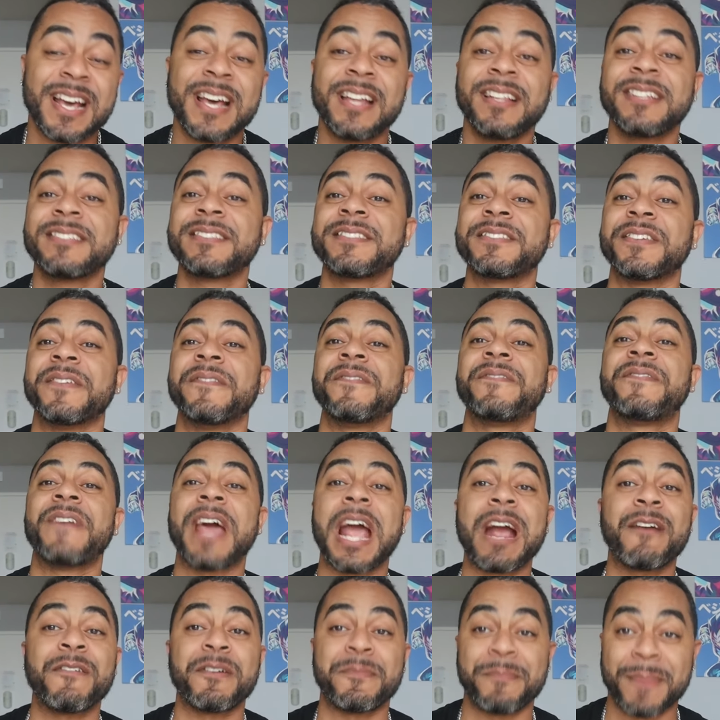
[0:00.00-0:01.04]
This is a
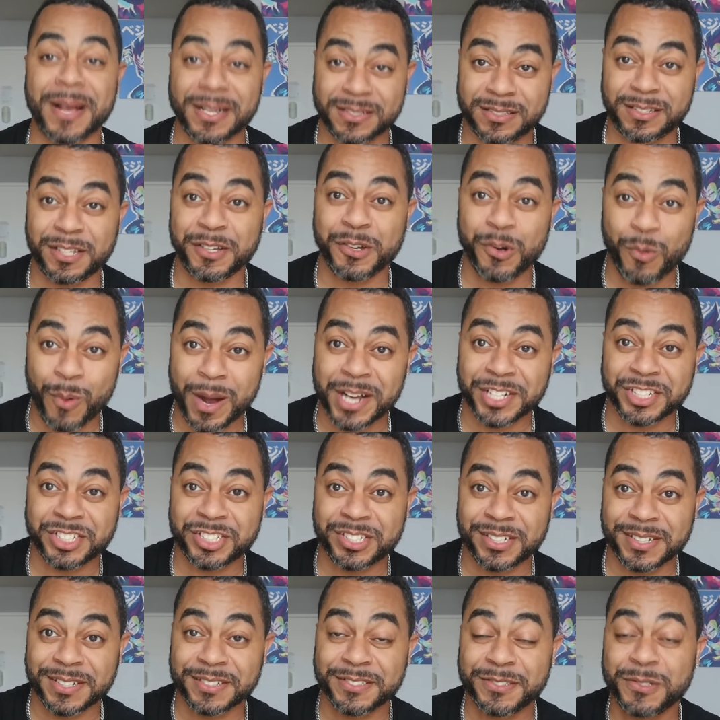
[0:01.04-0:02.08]
very messy
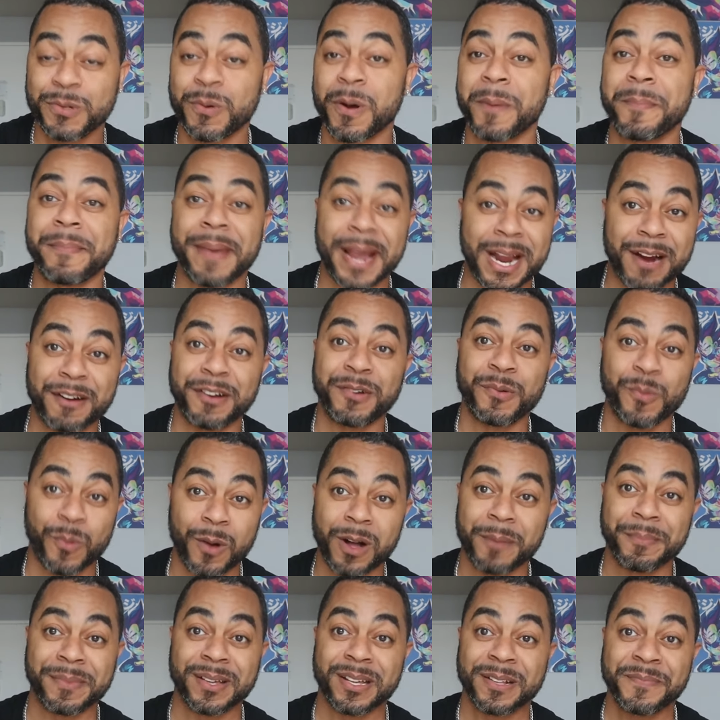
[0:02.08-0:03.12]
question to a married
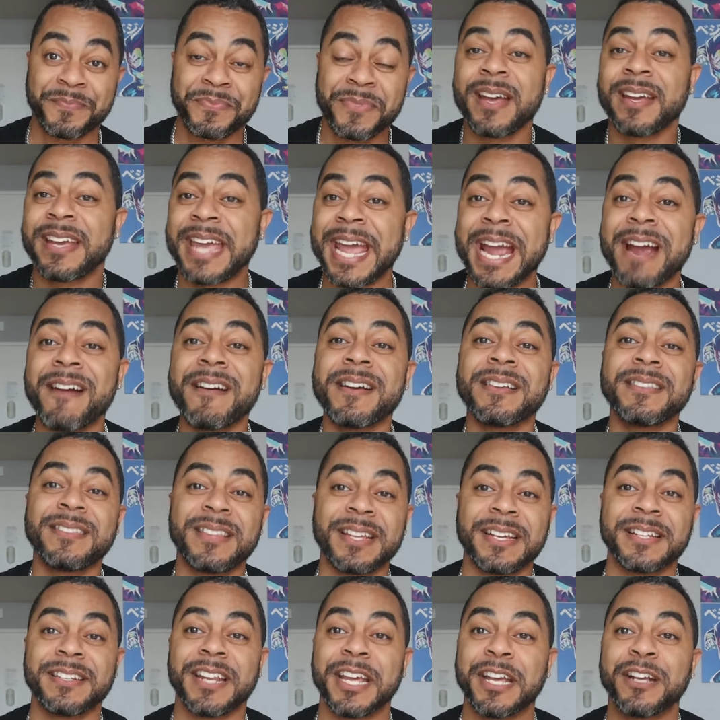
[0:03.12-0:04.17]
woman. Karen
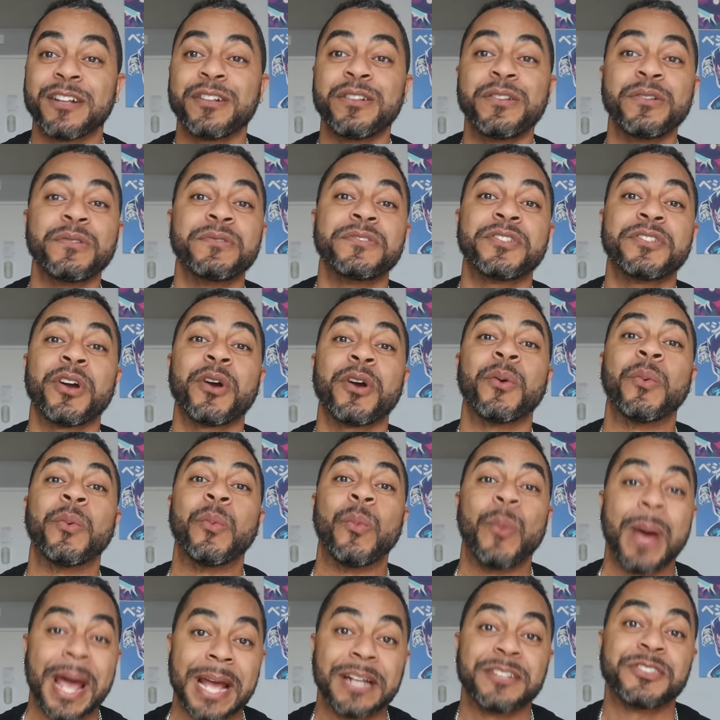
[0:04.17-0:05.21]
then includes her
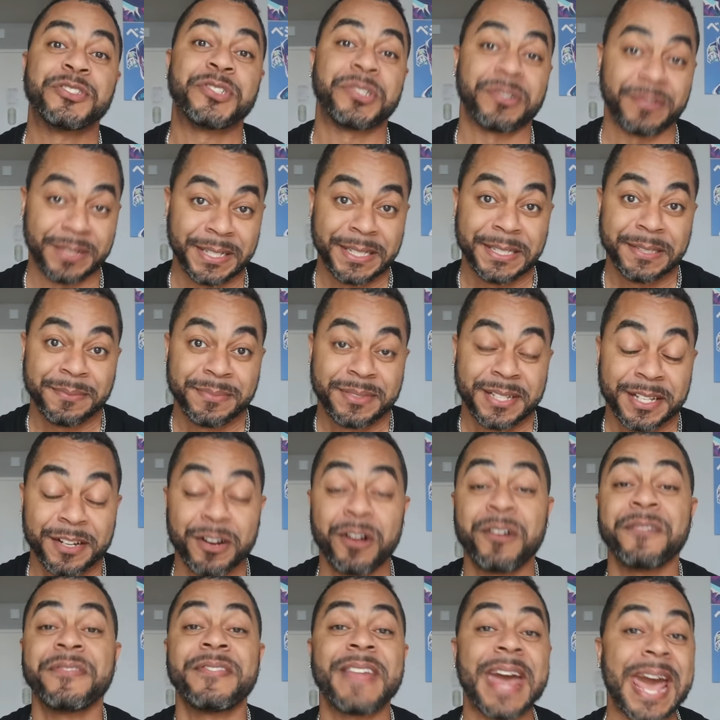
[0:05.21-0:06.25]
wet dreams, and
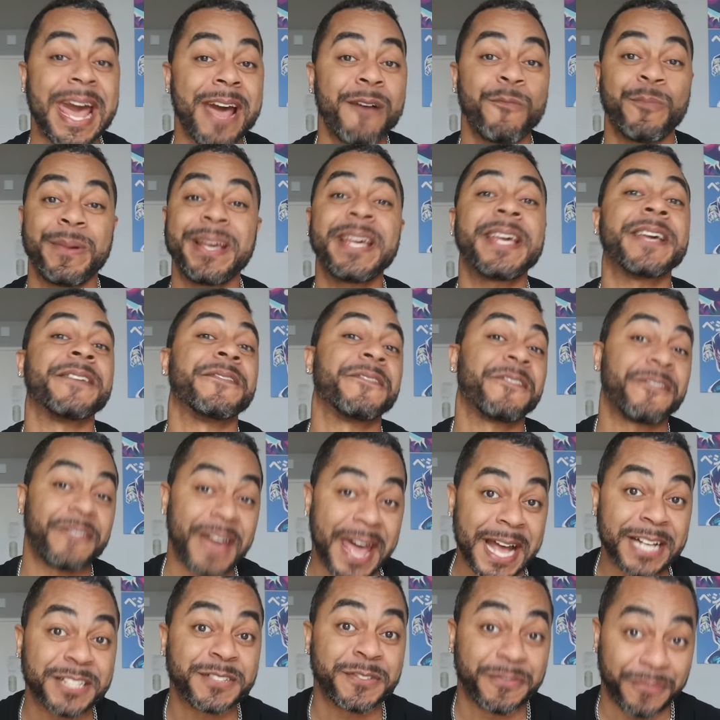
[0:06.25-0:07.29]
on that, we can
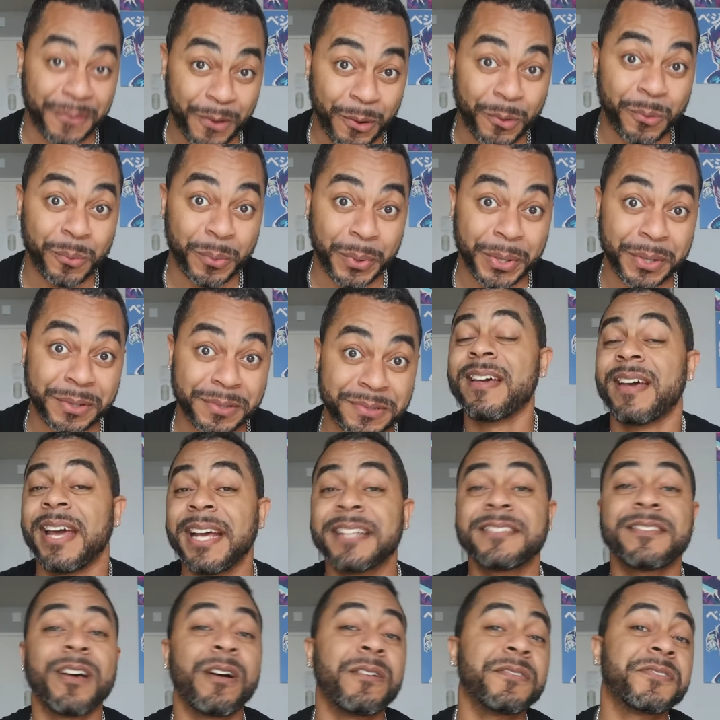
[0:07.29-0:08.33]
fast forward.
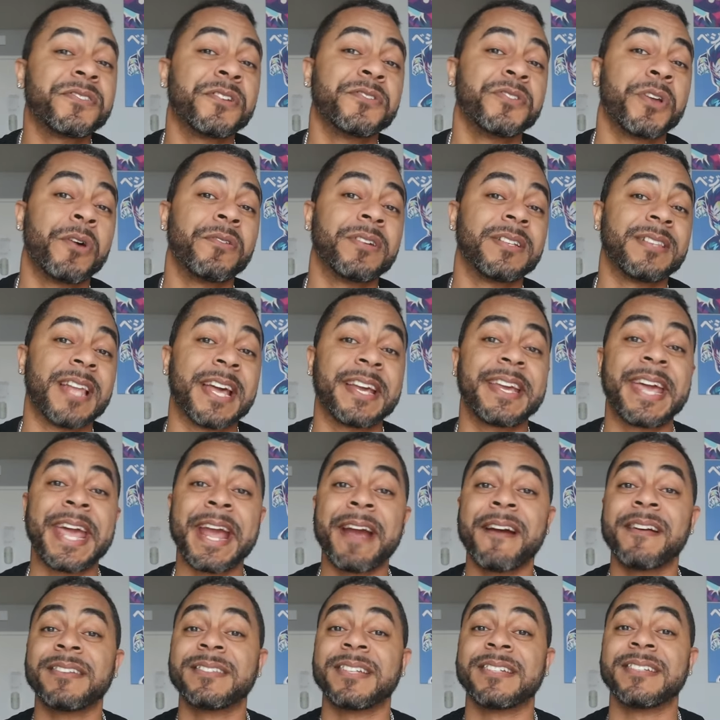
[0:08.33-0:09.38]
It's also noted that
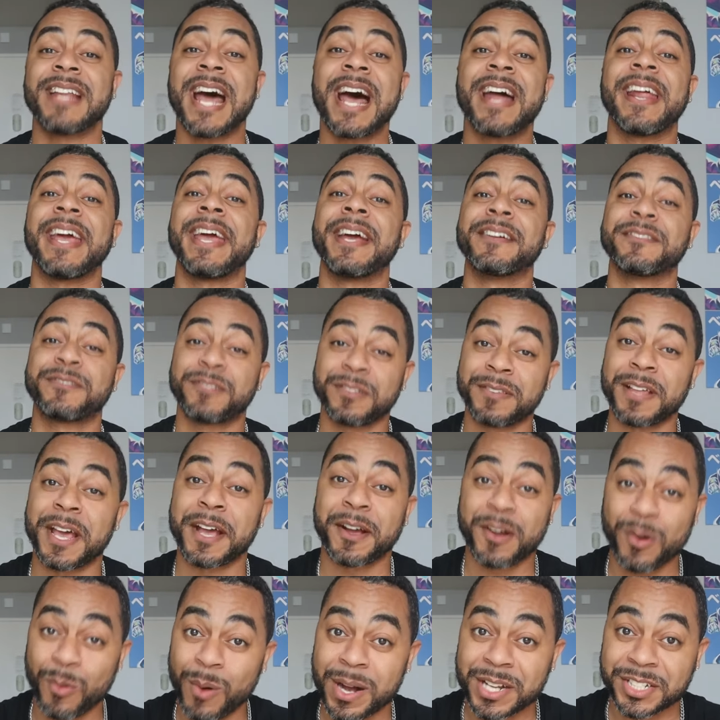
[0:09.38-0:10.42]
Karen did not answer that
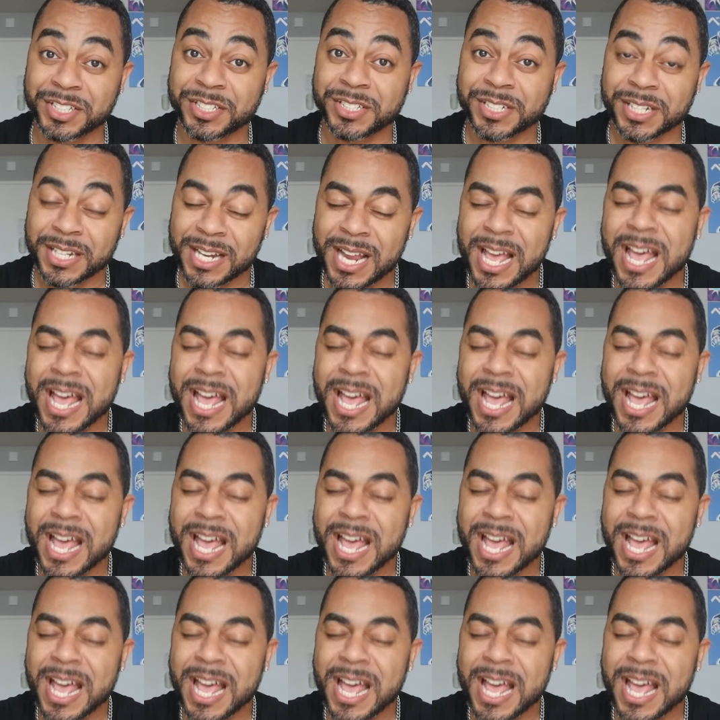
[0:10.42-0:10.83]
question.